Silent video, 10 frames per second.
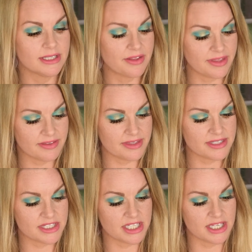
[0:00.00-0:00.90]
I think
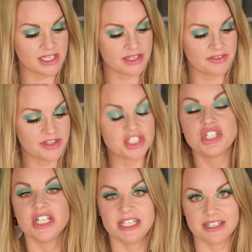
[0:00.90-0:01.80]
this is the
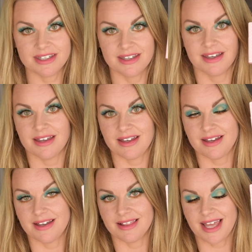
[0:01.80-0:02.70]
Chic
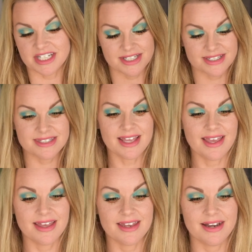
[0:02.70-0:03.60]
lashes.
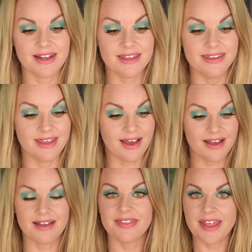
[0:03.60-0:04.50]
And
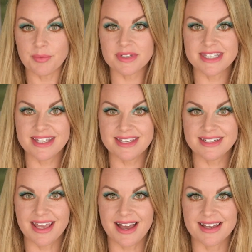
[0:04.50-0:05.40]
yeah, that was it,
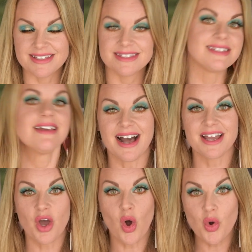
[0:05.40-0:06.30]
guys. I
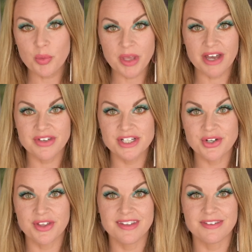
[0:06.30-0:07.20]
hope you have
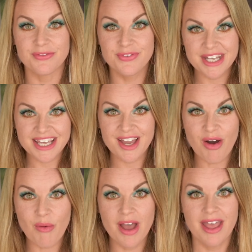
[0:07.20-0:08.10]
enjoyed this video.
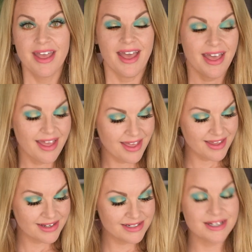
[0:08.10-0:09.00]

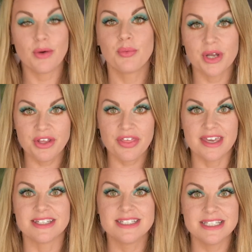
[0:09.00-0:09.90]
And what do you
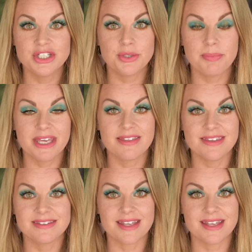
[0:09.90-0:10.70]
think? Did you pick this